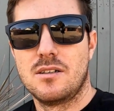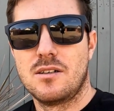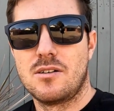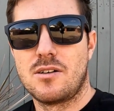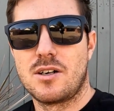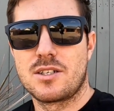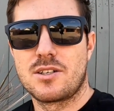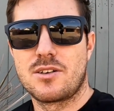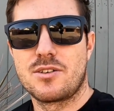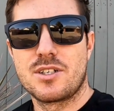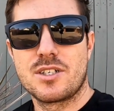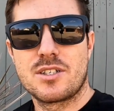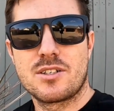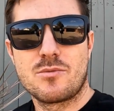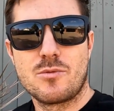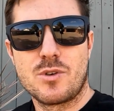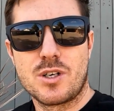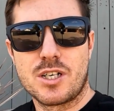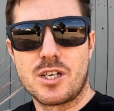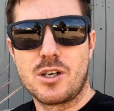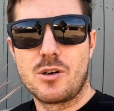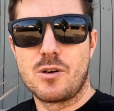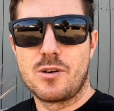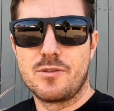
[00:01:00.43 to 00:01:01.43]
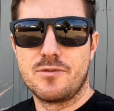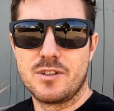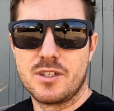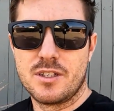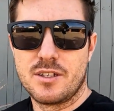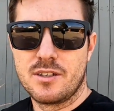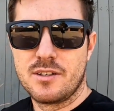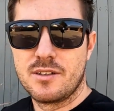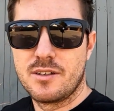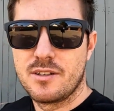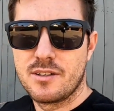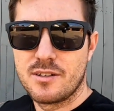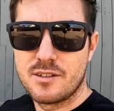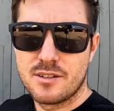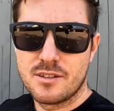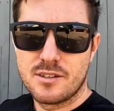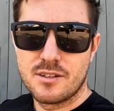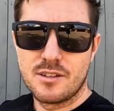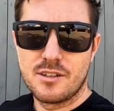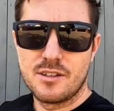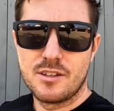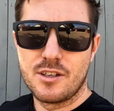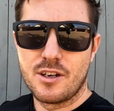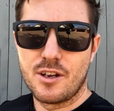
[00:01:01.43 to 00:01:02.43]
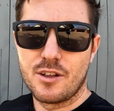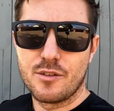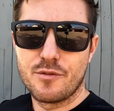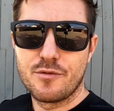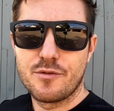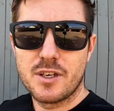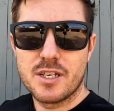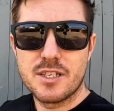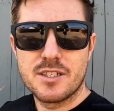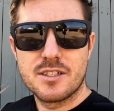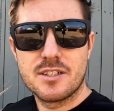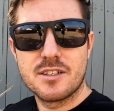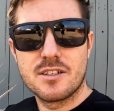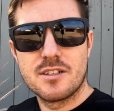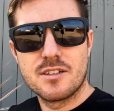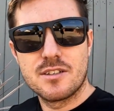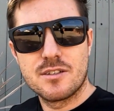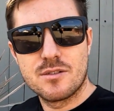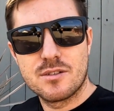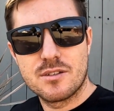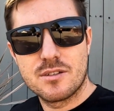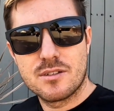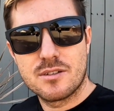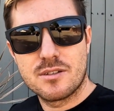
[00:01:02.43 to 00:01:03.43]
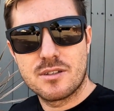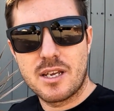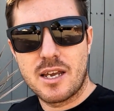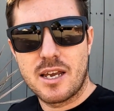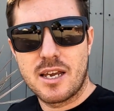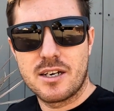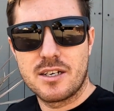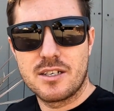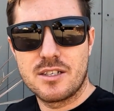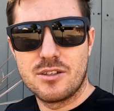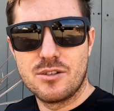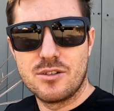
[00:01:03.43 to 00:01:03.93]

Alright, so I just want to go over the features, how to